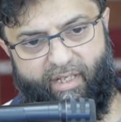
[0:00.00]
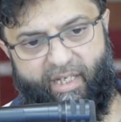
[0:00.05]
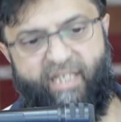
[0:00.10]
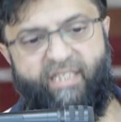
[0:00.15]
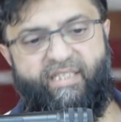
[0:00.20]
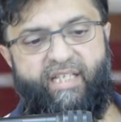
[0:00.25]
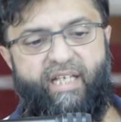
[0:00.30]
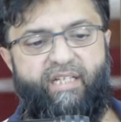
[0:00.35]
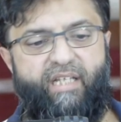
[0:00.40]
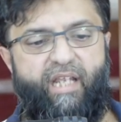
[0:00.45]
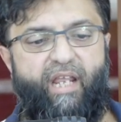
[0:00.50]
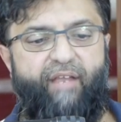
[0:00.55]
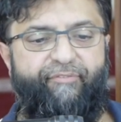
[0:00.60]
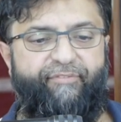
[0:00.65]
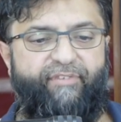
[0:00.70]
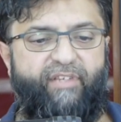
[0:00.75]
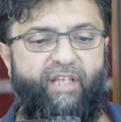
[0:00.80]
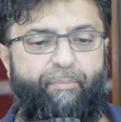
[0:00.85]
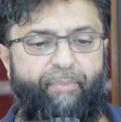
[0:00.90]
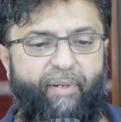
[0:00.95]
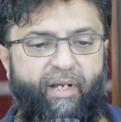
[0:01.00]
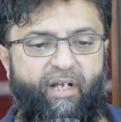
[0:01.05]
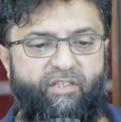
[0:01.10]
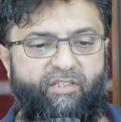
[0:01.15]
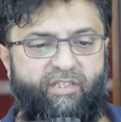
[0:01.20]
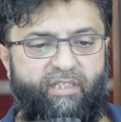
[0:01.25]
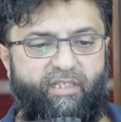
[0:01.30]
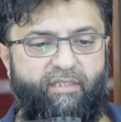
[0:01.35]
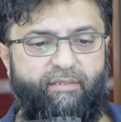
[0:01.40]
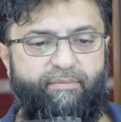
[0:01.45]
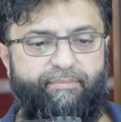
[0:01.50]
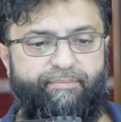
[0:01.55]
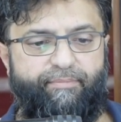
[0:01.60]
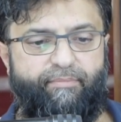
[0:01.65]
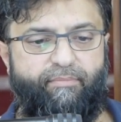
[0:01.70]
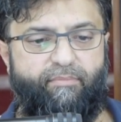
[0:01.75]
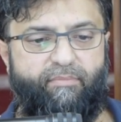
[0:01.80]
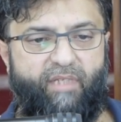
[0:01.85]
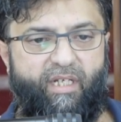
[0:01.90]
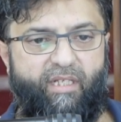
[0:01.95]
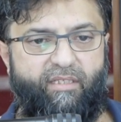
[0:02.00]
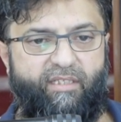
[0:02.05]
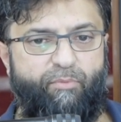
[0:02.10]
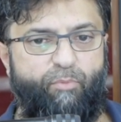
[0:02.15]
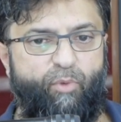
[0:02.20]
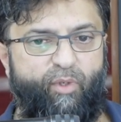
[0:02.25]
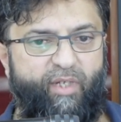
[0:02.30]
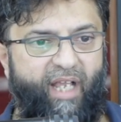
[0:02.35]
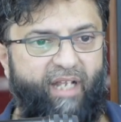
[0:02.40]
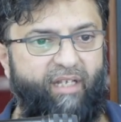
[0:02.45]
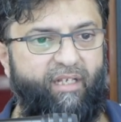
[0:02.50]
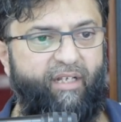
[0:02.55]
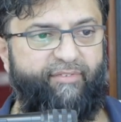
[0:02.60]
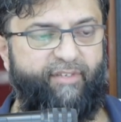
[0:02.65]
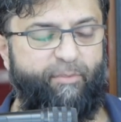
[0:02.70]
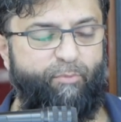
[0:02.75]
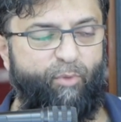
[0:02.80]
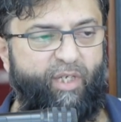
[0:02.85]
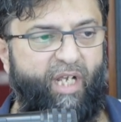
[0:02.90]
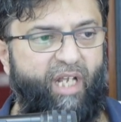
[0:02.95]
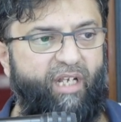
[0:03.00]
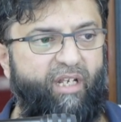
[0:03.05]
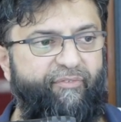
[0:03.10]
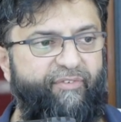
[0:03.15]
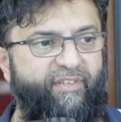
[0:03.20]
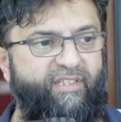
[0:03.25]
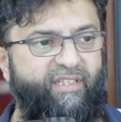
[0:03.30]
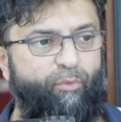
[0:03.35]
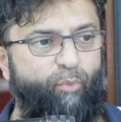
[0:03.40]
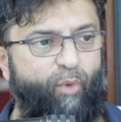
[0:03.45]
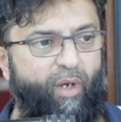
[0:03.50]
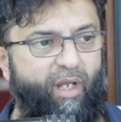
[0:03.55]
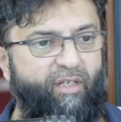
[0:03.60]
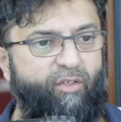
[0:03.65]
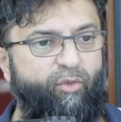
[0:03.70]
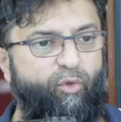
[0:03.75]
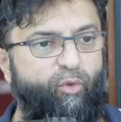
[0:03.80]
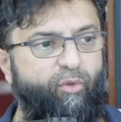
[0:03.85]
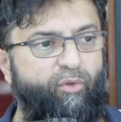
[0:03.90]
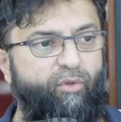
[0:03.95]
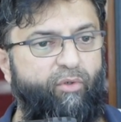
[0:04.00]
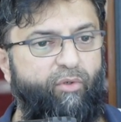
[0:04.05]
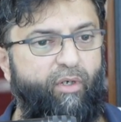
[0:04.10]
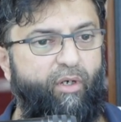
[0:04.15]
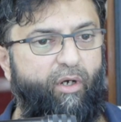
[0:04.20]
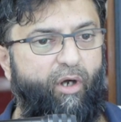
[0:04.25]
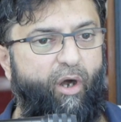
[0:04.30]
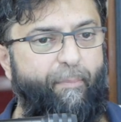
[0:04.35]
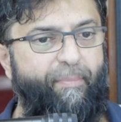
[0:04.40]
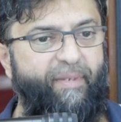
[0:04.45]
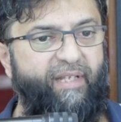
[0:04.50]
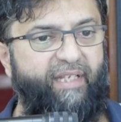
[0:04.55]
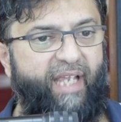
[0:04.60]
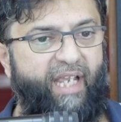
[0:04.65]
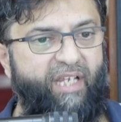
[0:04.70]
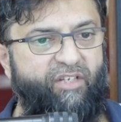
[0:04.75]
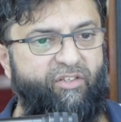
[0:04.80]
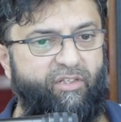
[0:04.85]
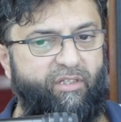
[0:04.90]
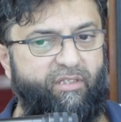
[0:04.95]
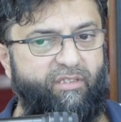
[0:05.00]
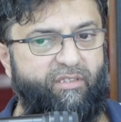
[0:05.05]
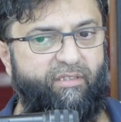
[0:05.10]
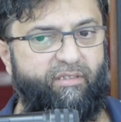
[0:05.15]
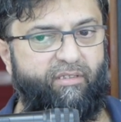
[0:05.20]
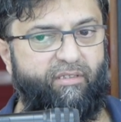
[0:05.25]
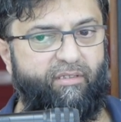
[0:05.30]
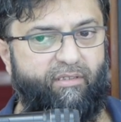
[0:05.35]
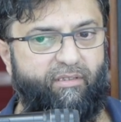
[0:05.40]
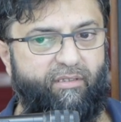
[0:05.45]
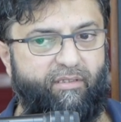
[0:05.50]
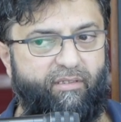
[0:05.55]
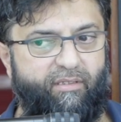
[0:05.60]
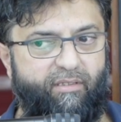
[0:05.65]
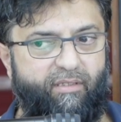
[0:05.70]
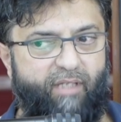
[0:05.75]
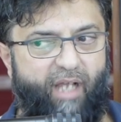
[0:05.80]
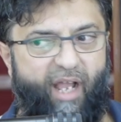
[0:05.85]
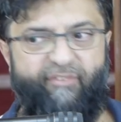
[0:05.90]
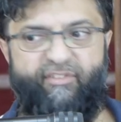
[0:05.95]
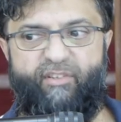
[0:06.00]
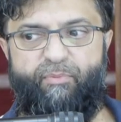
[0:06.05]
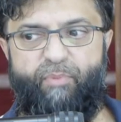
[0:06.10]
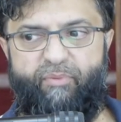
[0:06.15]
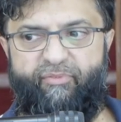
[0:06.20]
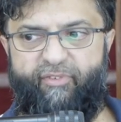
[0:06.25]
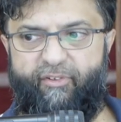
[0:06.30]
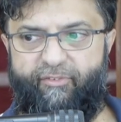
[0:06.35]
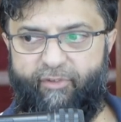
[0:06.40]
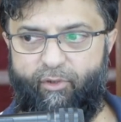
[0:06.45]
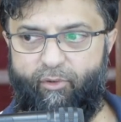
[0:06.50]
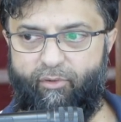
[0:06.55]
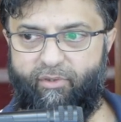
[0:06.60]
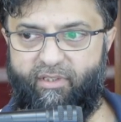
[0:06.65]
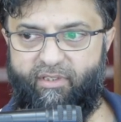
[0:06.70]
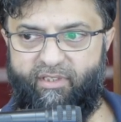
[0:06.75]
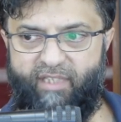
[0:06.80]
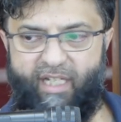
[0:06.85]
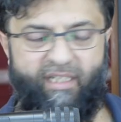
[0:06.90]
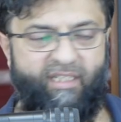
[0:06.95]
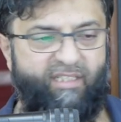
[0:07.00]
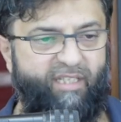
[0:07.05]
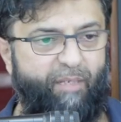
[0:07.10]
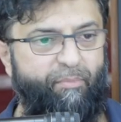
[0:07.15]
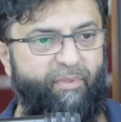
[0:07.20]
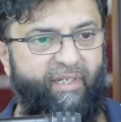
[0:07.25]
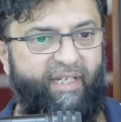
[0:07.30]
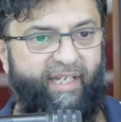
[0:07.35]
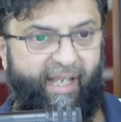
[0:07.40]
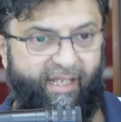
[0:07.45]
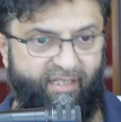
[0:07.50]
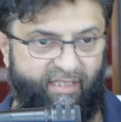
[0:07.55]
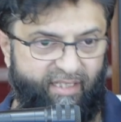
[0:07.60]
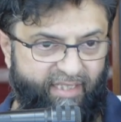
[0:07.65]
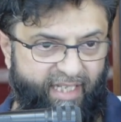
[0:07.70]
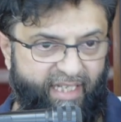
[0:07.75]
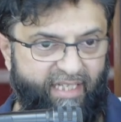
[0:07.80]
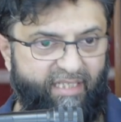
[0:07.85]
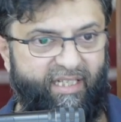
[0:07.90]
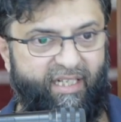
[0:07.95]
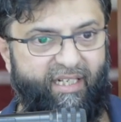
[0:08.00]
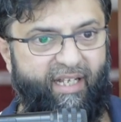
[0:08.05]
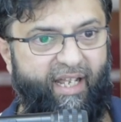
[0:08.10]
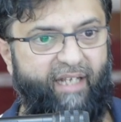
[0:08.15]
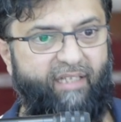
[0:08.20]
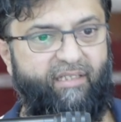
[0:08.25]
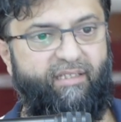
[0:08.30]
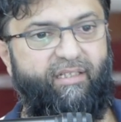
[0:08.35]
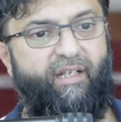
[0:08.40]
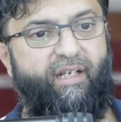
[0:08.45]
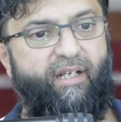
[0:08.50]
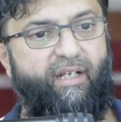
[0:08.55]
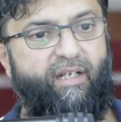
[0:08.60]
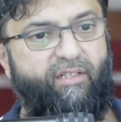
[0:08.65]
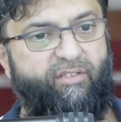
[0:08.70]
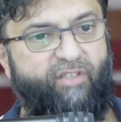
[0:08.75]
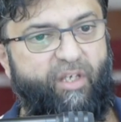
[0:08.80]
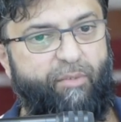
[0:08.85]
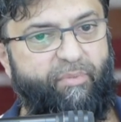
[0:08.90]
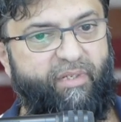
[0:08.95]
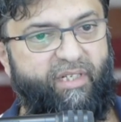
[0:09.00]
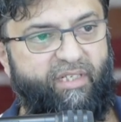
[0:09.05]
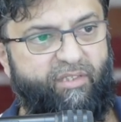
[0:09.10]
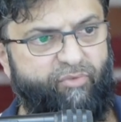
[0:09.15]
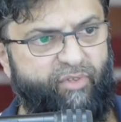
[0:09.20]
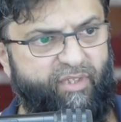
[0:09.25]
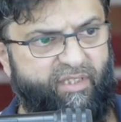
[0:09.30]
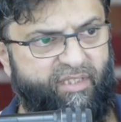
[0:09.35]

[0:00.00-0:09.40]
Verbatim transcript: He said, if the person, the mukallaf, the mukallaf is the one who obligations have to be fulfilled. Yani somebody has his intellect, somebody has